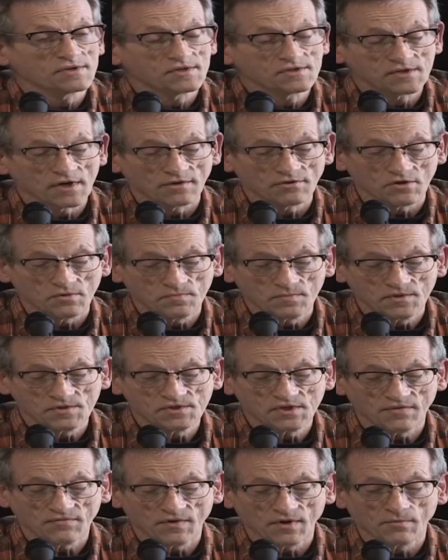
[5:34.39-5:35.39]
the Southern
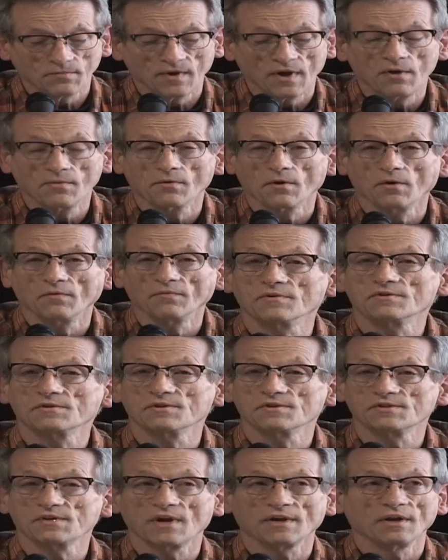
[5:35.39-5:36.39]
Pacific Railroad
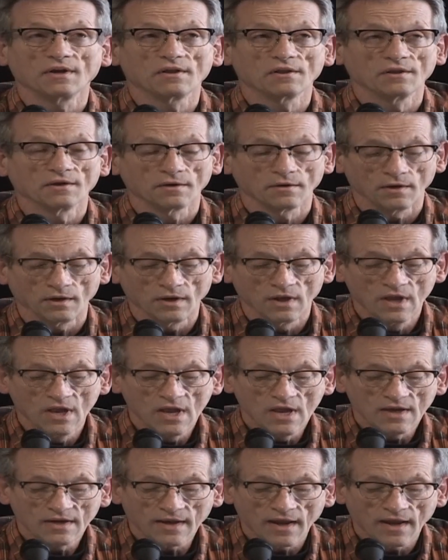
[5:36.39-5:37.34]
versus Santa Clara